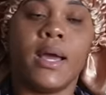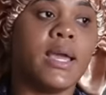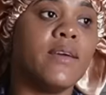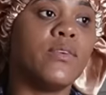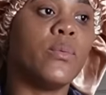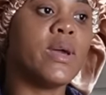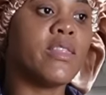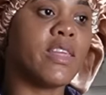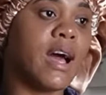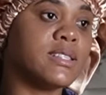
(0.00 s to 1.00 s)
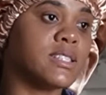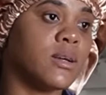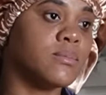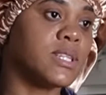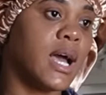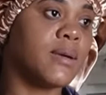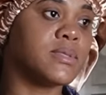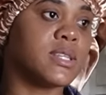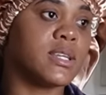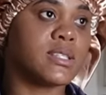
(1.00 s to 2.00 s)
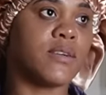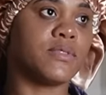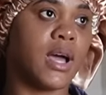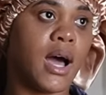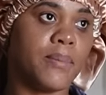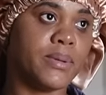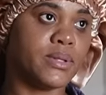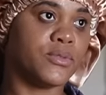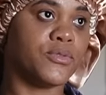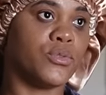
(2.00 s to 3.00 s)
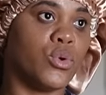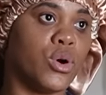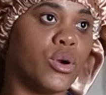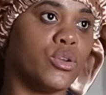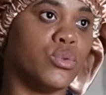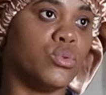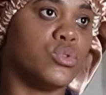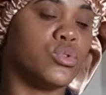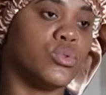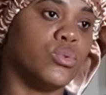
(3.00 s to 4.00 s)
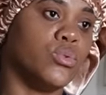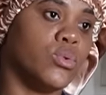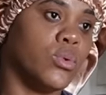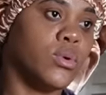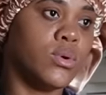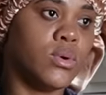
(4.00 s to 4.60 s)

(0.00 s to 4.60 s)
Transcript: even with that, sometimes things have to happen for you to